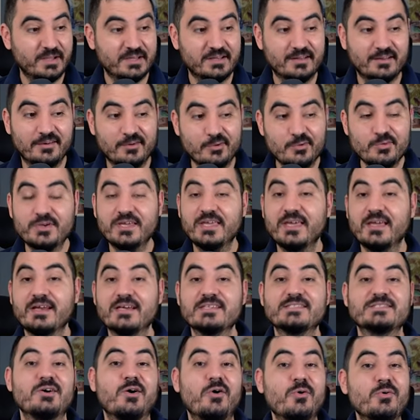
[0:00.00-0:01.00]
But look at
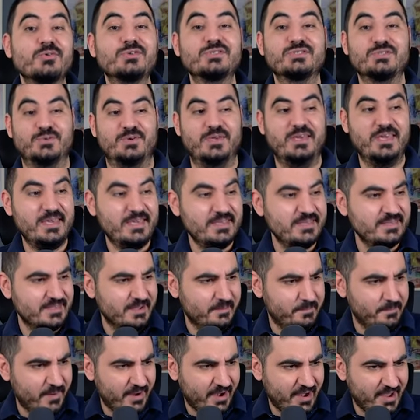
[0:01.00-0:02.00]
us also in
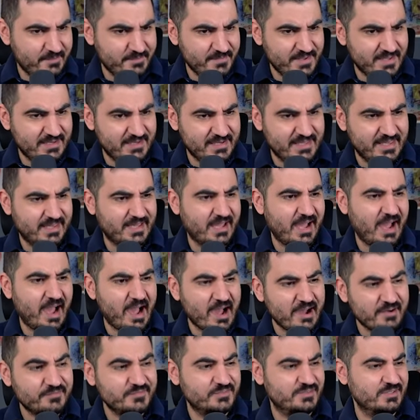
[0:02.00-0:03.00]
the Premier League.
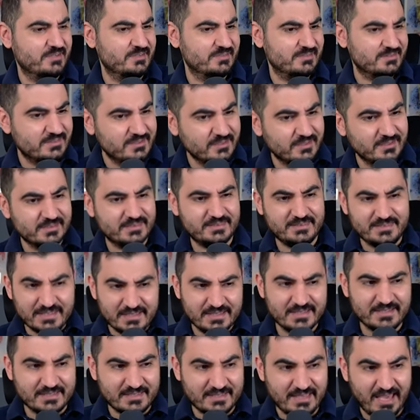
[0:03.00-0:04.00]
After
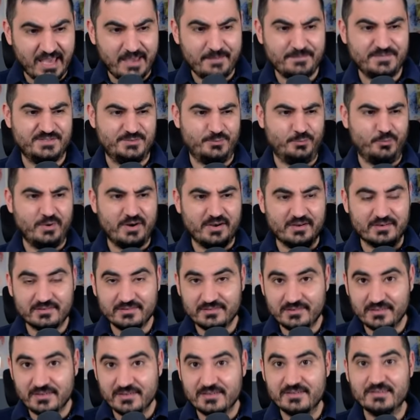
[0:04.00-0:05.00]
thirteen games we're
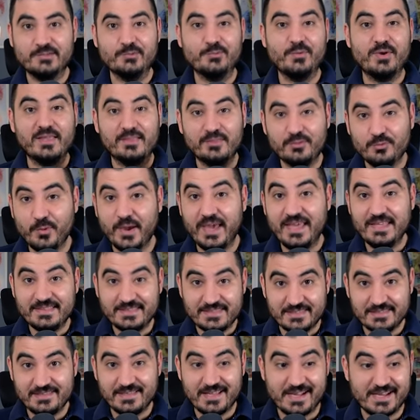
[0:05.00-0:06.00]
third with
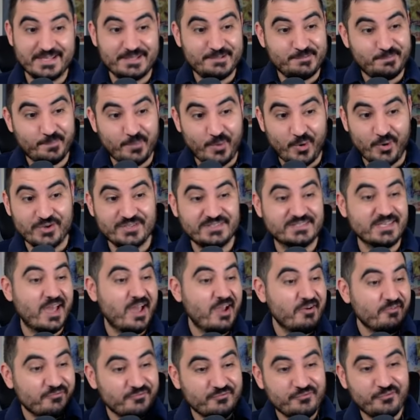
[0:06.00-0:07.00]
twenty-nine points,
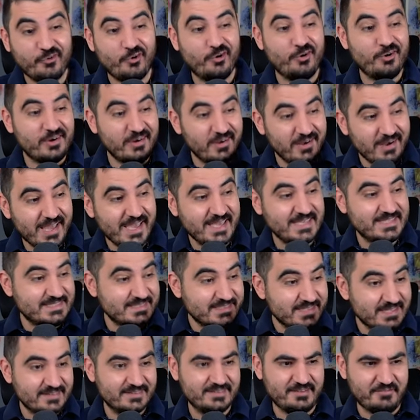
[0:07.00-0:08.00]
four less
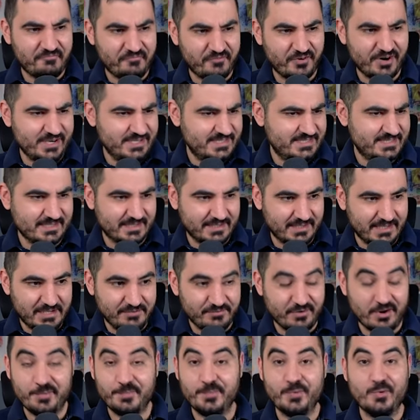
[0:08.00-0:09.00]
than the first
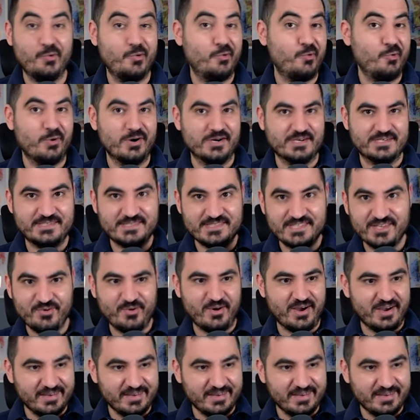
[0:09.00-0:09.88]
Liverpool, who are still